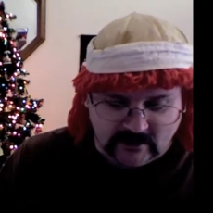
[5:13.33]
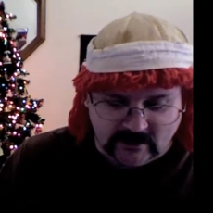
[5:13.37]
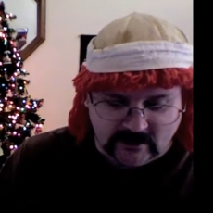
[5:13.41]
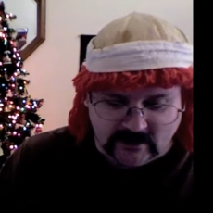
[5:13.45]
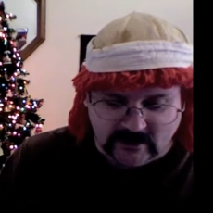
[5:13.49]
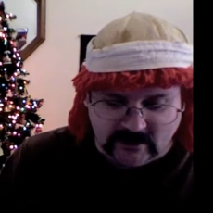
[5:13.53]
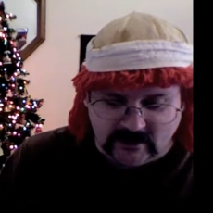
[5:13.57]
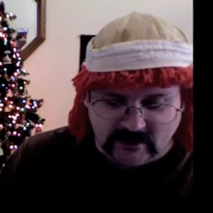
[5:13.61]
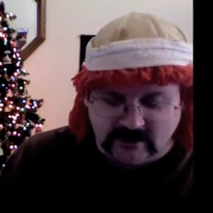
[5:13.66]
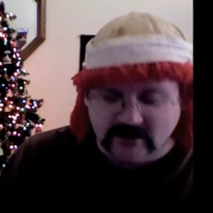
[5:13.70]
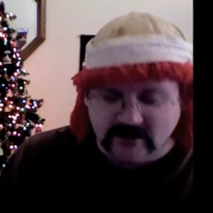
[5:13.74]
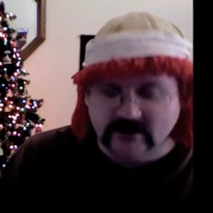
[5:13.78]

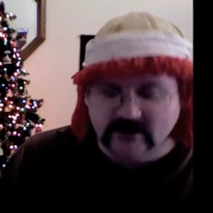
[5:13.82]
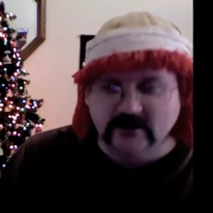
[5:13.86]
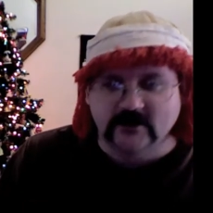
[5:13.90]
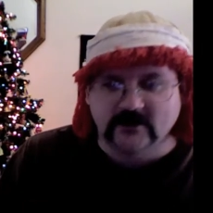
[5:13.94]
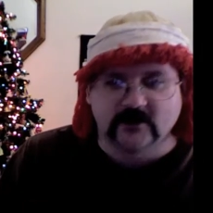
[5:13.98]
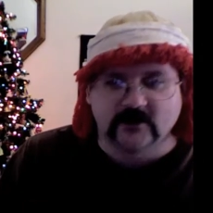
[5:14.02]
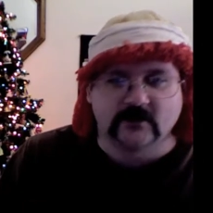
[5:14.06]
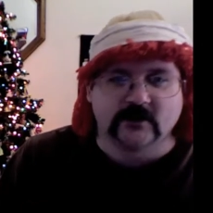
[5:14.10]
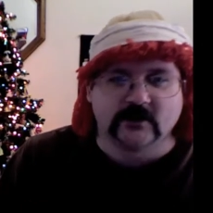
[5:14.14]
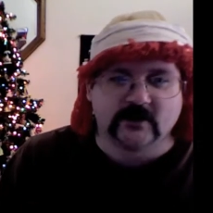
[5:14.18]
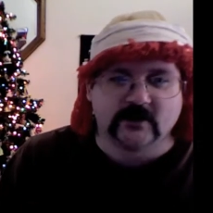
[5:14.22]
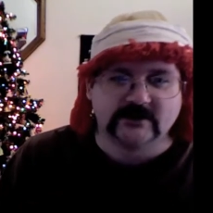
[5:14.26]
And, they
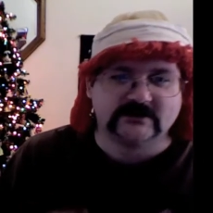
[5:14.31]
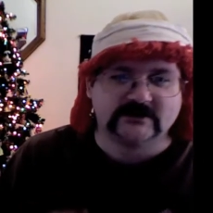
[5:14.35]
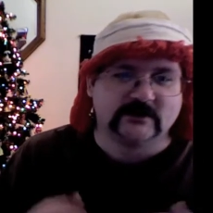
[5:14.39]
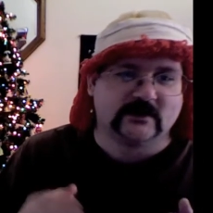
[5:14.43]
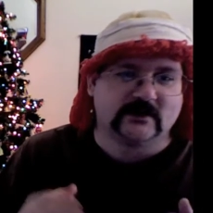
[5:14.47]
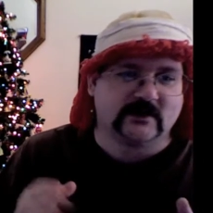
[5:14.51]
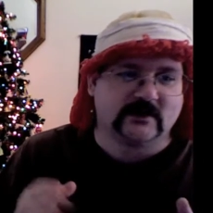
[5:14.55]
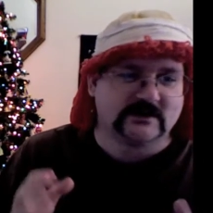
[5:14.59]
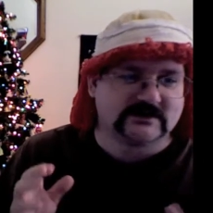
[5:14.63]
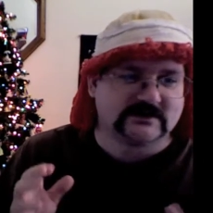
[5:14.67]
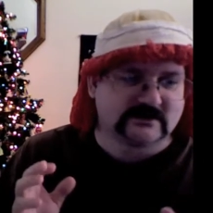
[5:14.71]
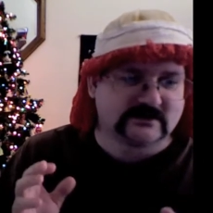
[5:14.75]
get into a
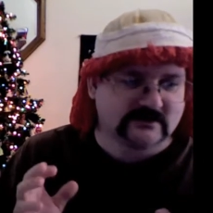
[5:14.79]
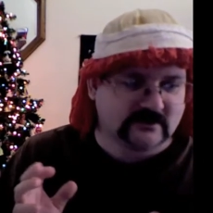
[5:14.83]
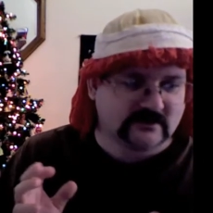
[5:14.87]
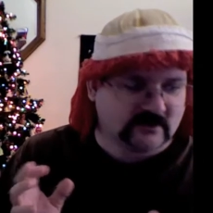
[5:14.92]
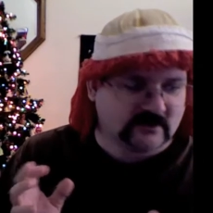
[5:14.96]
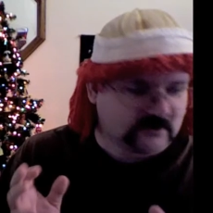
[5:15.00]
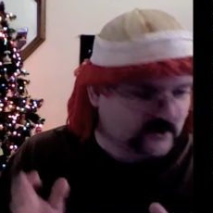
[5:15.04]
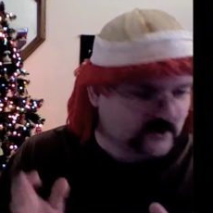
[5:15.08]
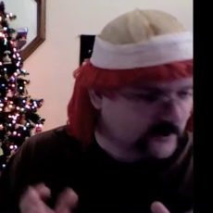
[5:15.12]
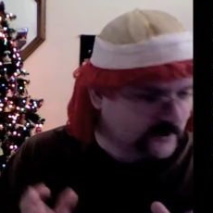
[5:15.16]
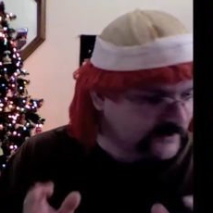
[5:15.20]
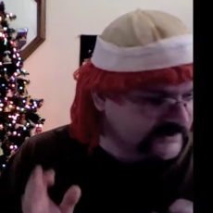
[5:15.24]
nice little
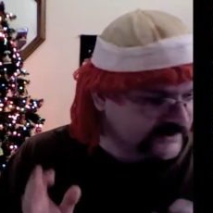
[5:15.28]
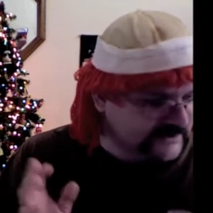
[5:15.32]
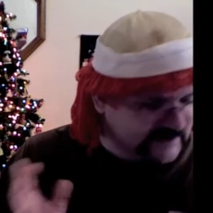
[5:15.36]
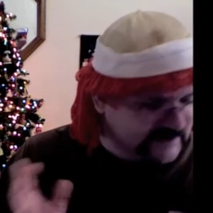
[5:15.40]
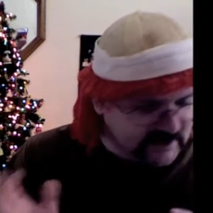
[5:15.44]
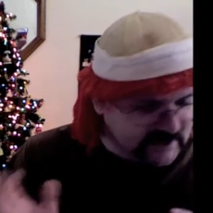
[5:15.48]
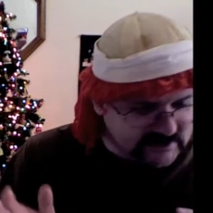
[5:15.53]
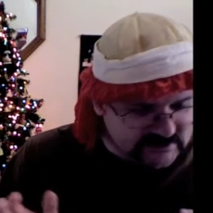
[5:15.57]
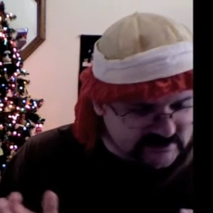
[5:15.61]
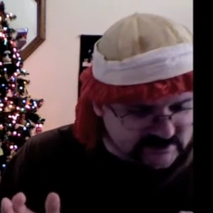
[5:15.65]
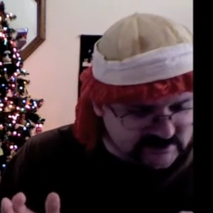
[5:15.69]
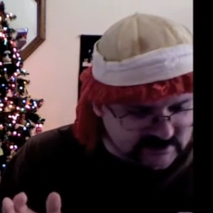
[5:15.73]

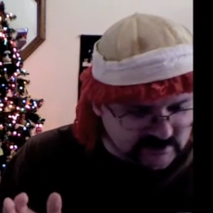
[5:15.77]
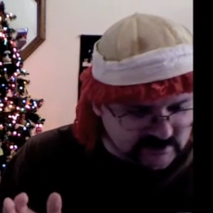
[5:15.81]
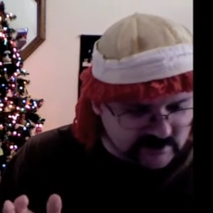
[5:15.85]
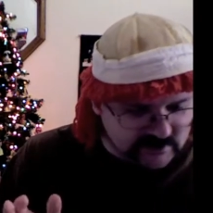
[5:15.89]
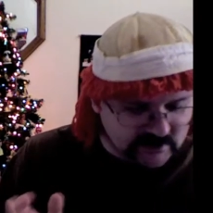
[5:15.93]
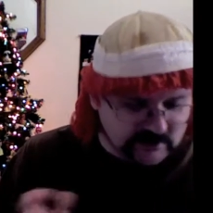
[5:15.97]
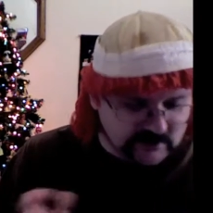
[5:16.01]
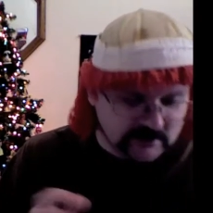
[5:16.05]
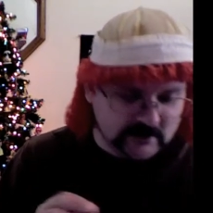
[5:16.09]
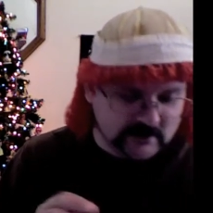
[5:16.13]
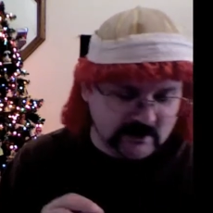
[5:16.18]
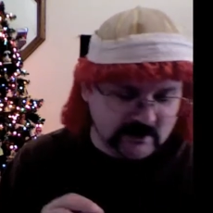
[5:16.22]

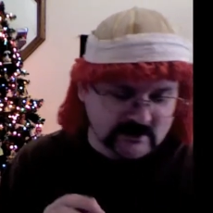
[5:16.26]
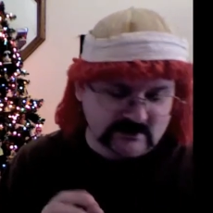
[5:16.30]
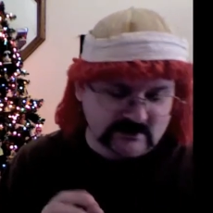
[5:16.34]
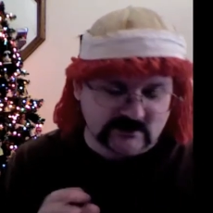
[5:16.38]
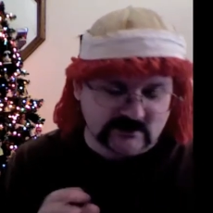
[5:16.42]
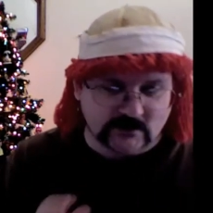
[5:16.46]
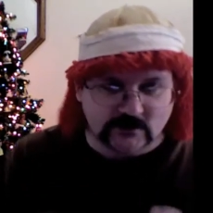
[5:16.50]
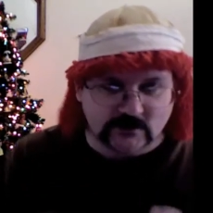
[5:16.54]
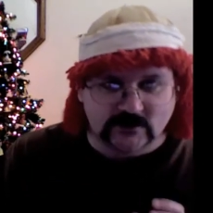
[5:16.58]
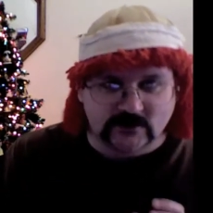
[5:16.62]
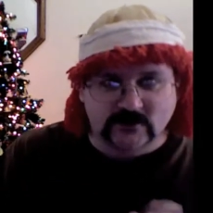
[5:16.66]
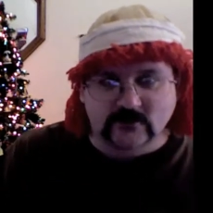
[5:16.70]
conversation,
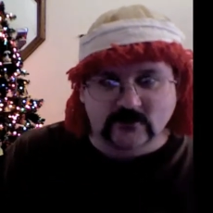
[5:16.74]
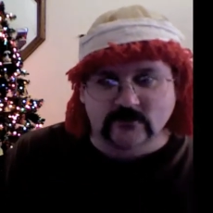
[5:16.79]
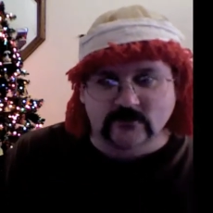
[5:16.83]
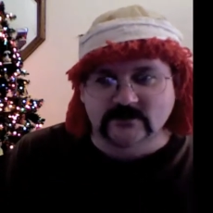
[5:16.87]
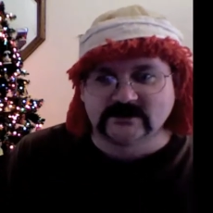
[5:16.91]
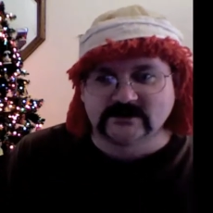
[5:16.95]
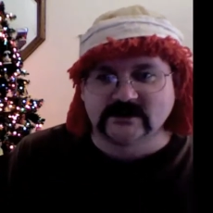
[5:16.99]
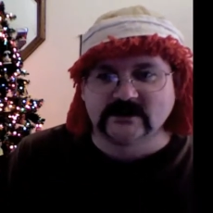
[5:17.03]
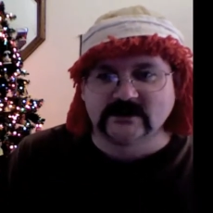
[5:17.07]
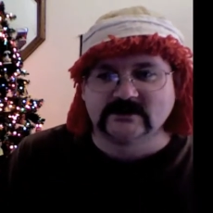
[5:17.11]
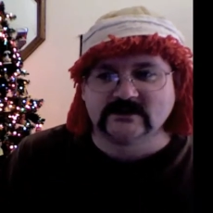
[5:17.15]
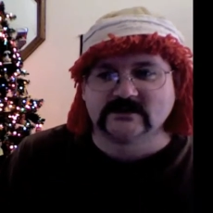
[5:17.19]
enjoying the
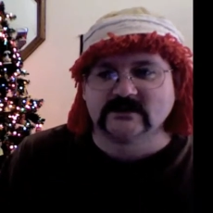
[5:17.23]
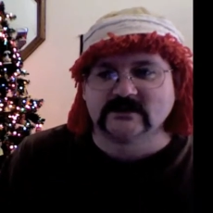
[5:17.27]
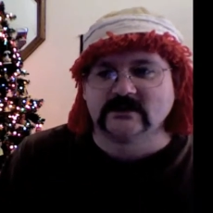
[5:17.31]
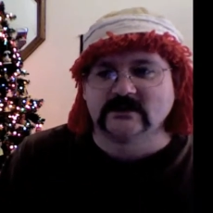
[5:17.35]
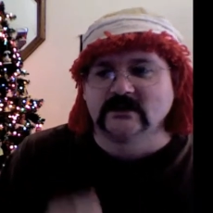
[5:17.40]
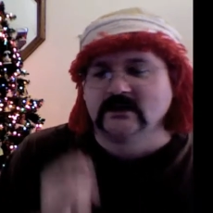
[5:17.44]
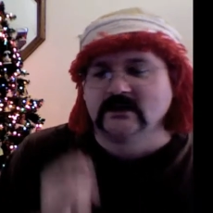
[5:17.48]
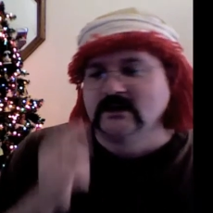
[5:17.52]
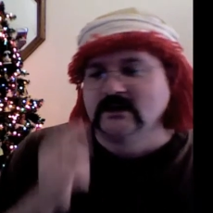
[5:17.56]
conversation.